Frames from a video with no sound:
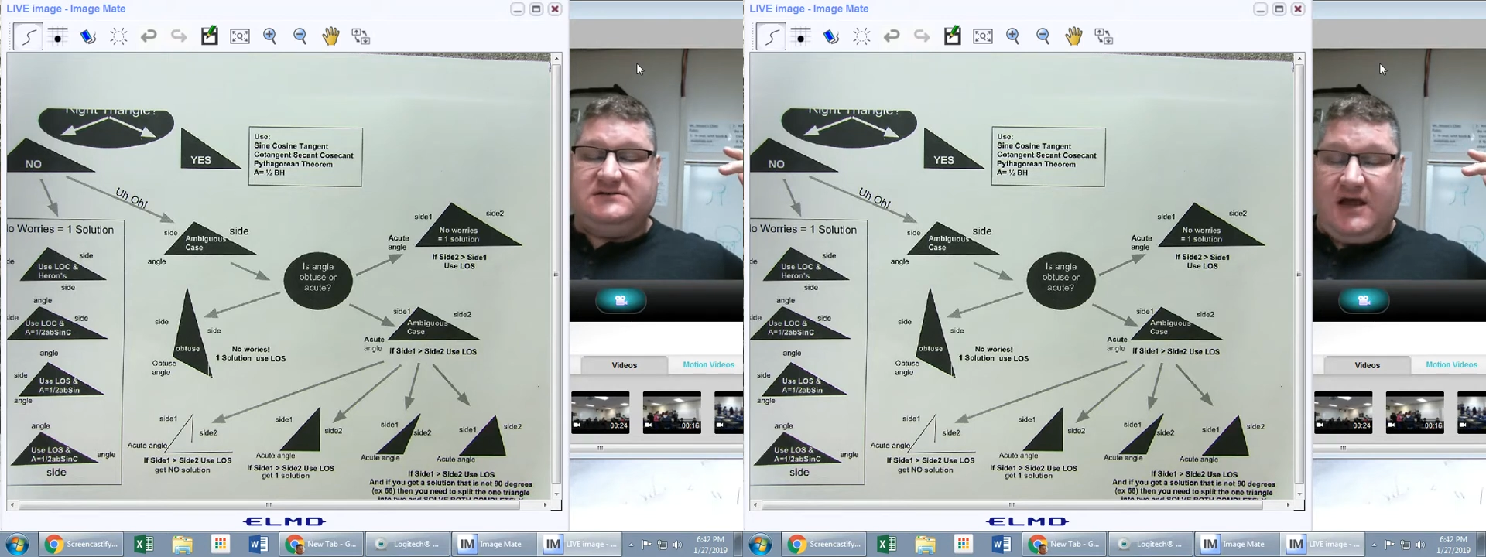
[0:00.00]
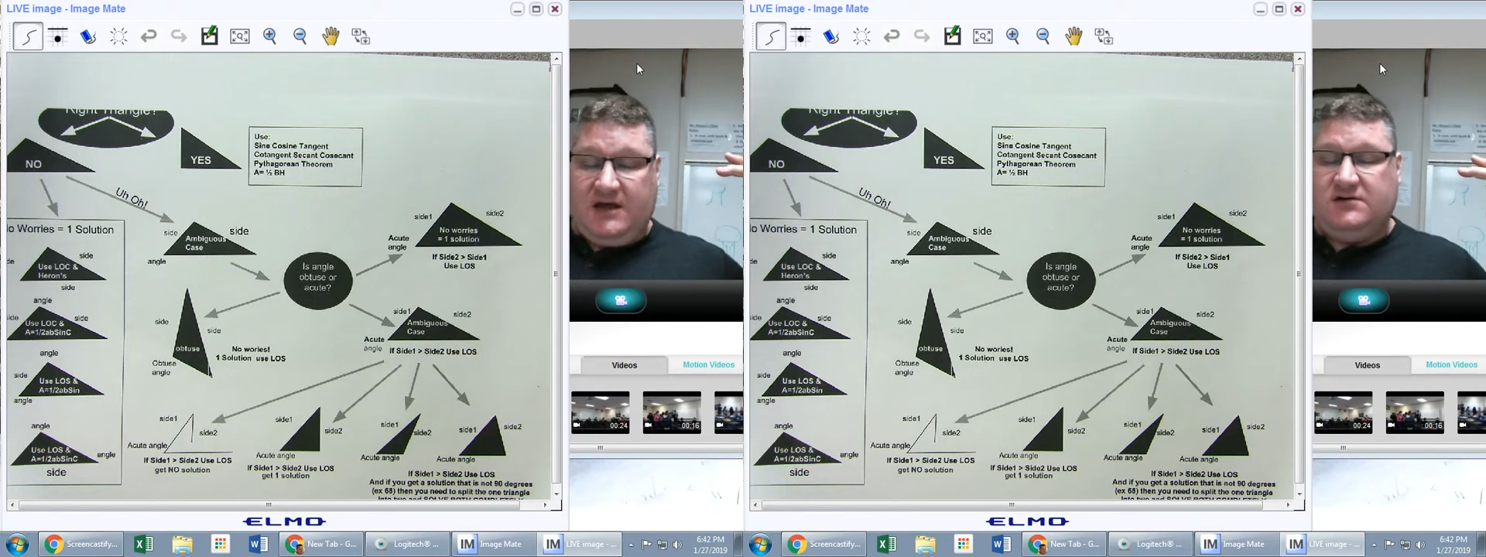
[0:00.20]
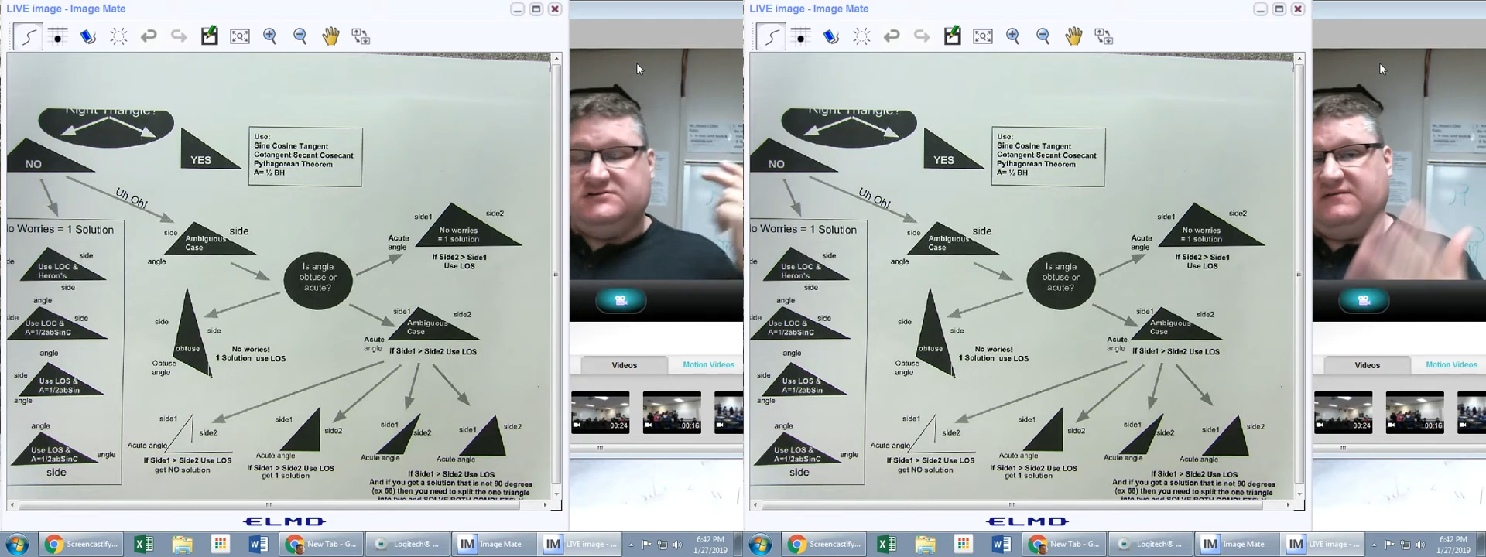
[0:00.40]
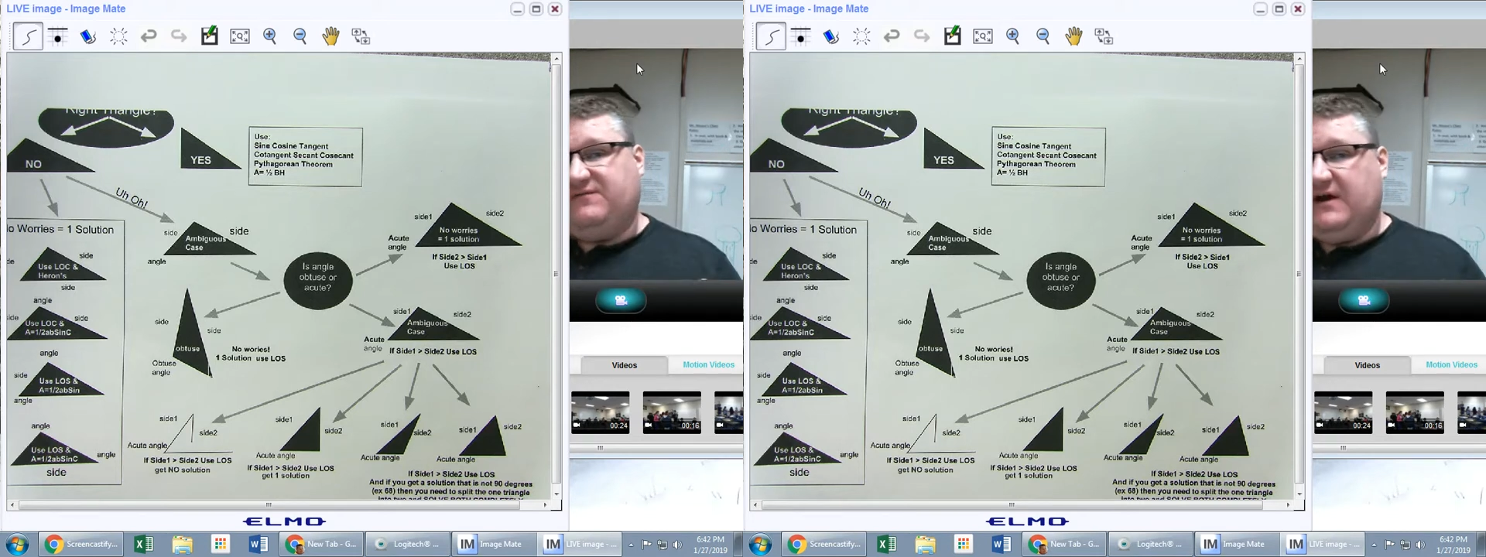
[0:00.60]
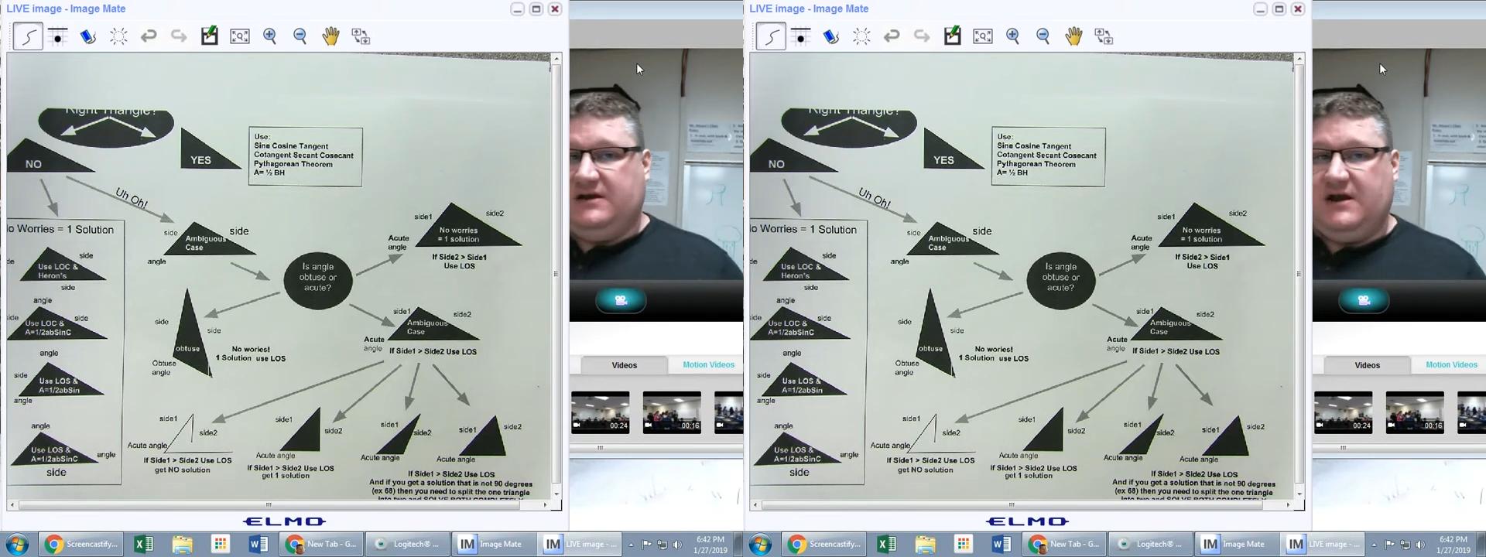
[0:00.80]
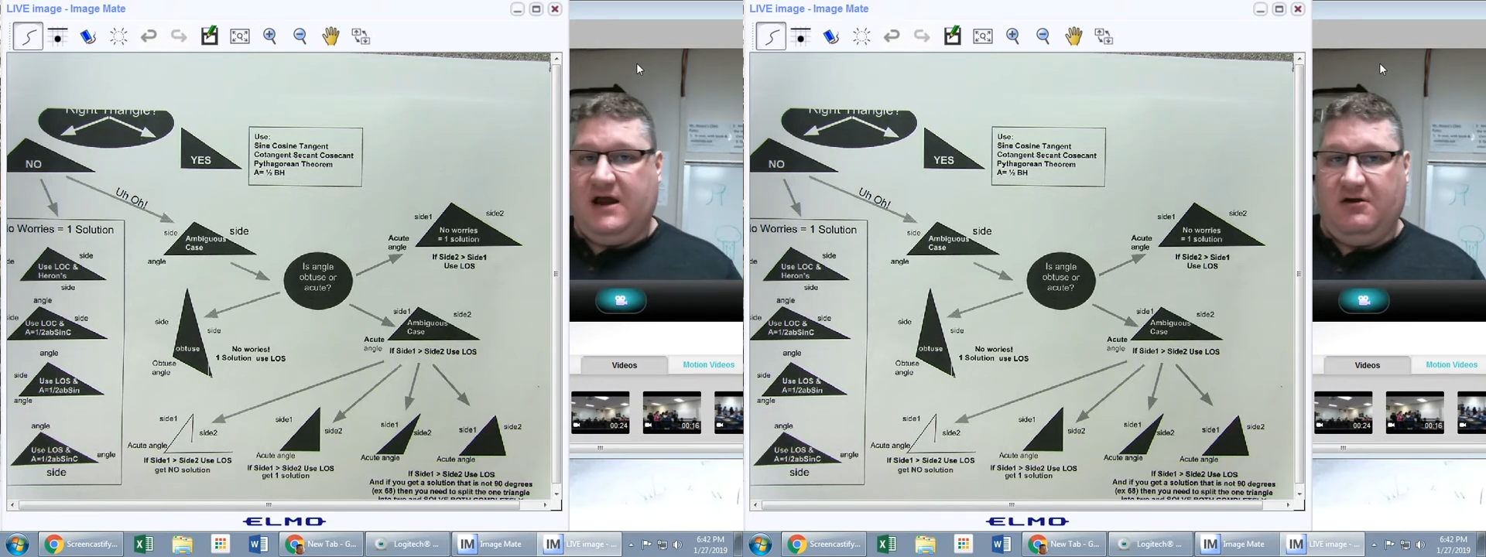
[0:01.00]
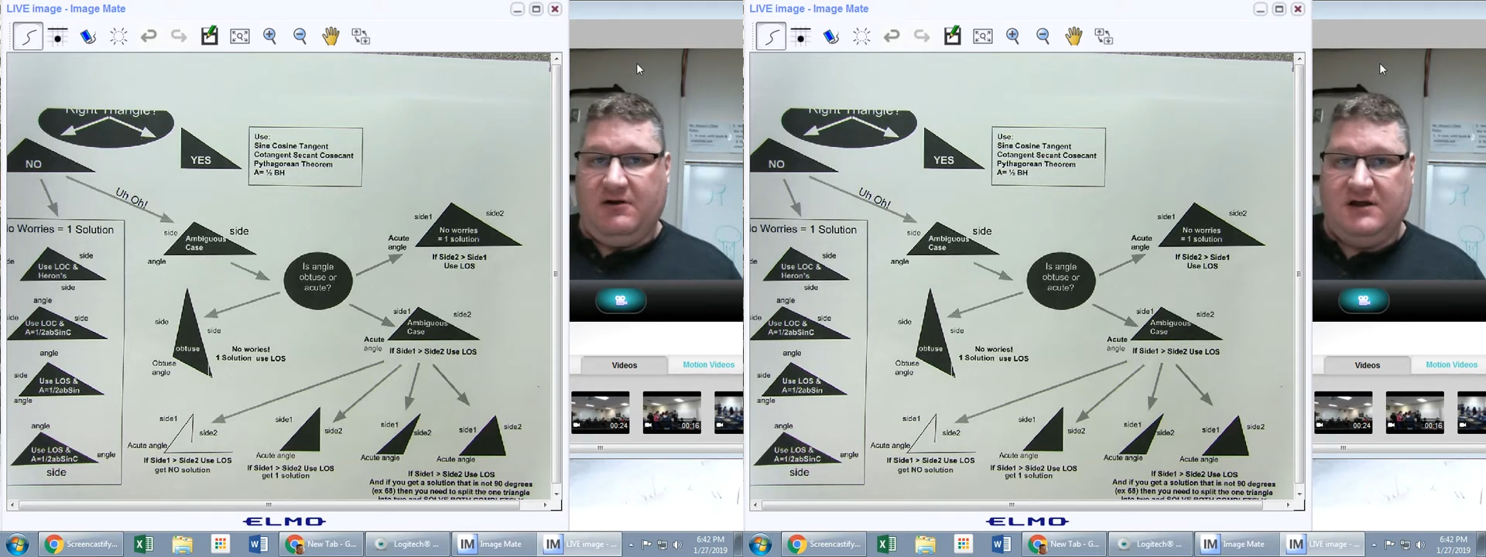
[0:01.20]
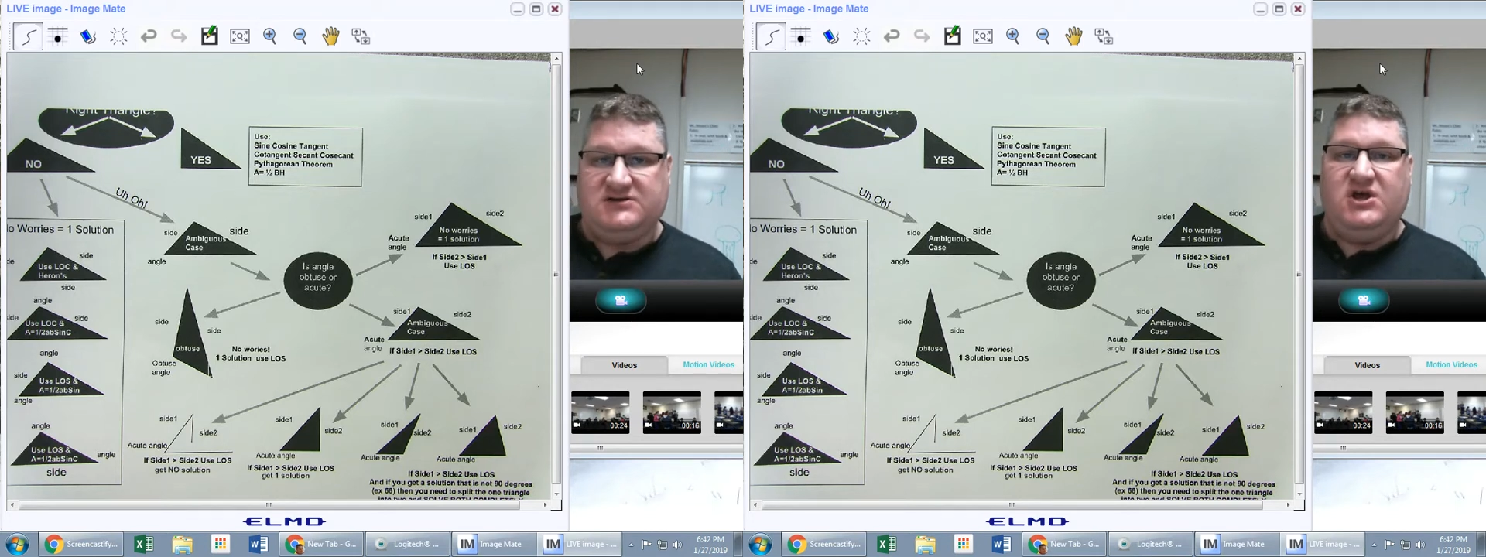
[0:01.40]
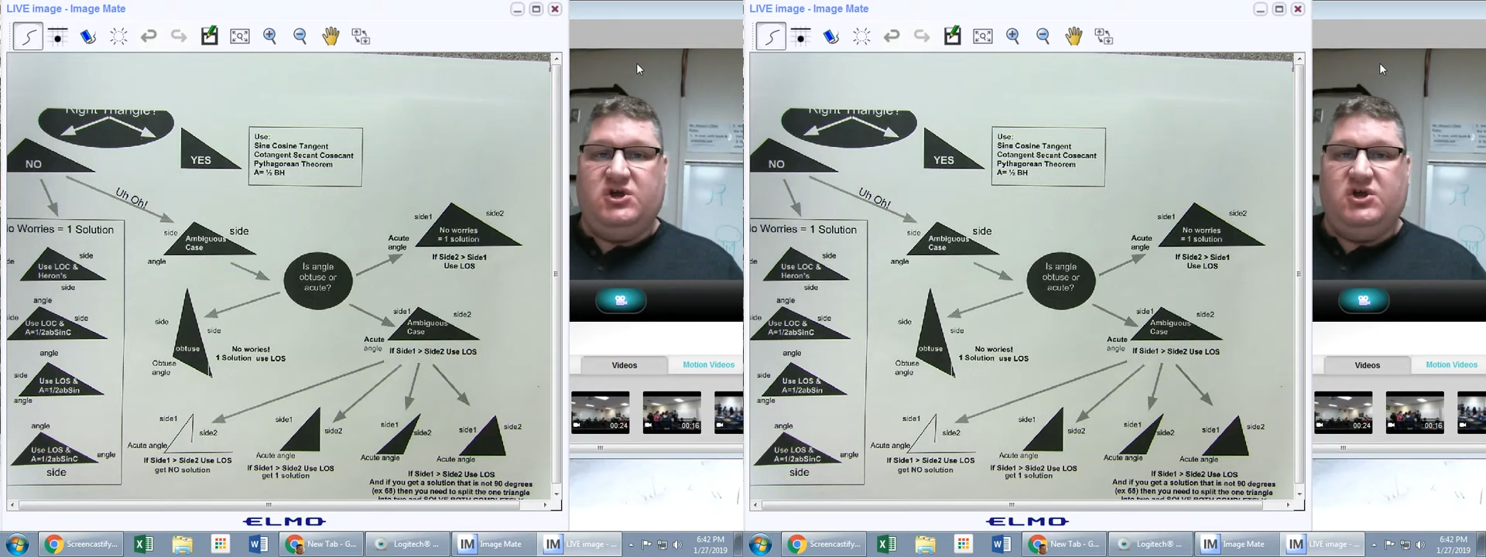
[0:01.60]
angles and finding areas,